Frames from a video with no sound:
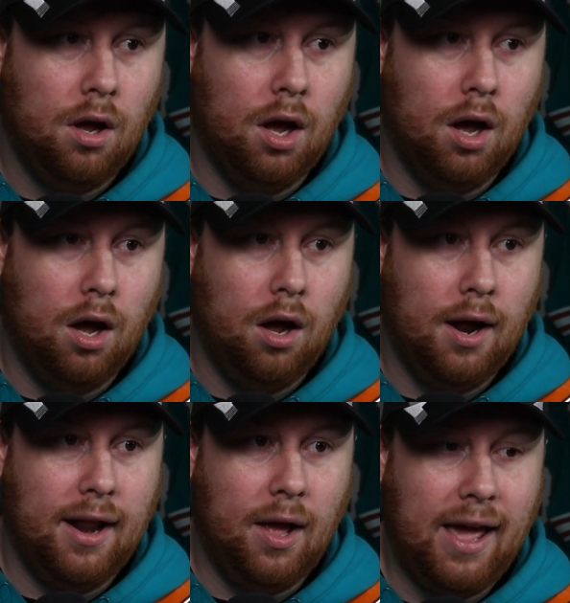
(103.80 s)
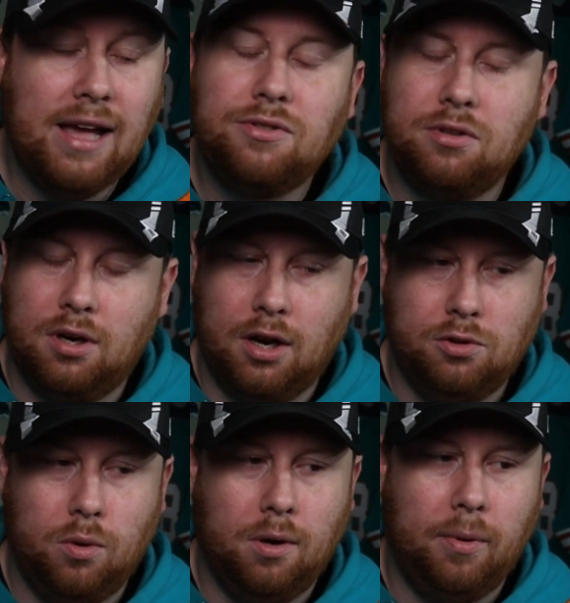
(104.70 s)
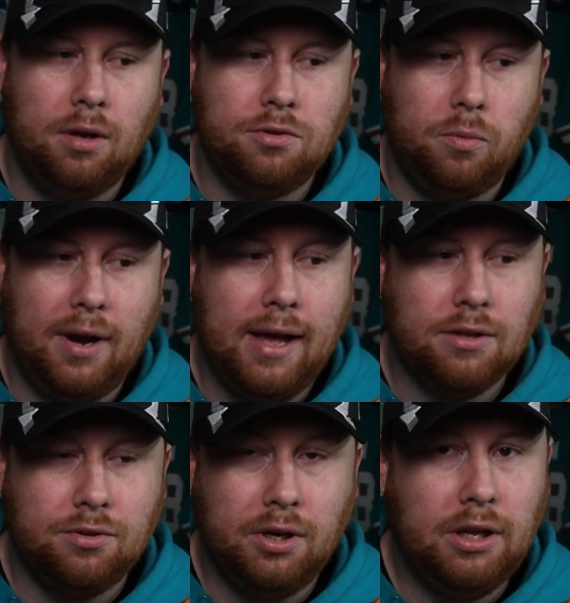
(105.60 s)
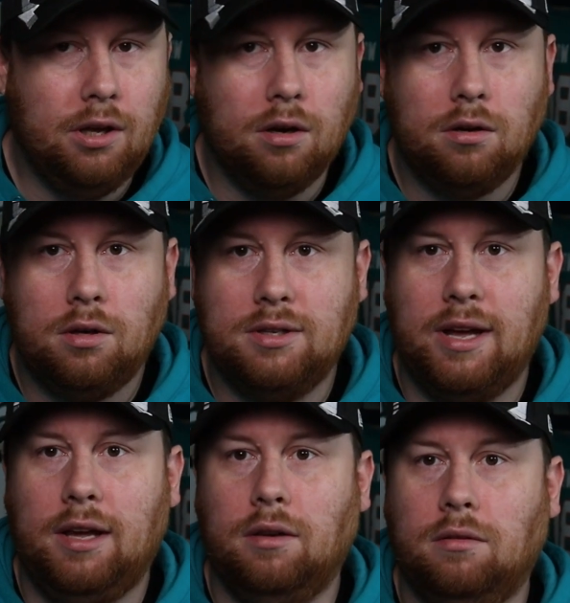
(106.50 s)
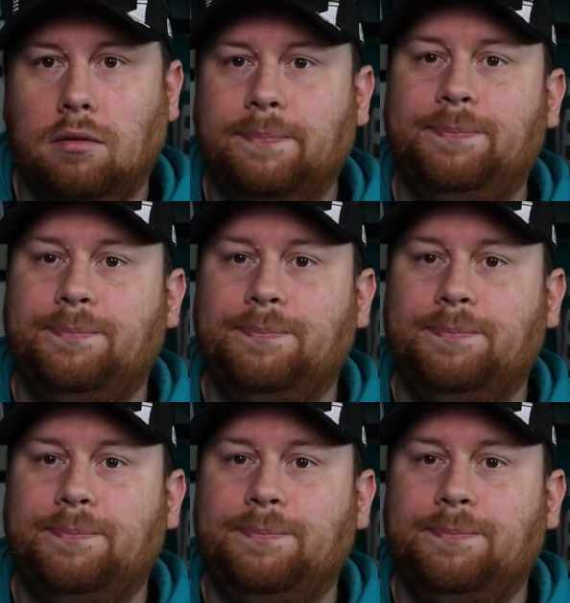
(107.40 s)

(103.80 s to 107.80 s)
and I answered it on Twitter, but I also want to answer it here because I can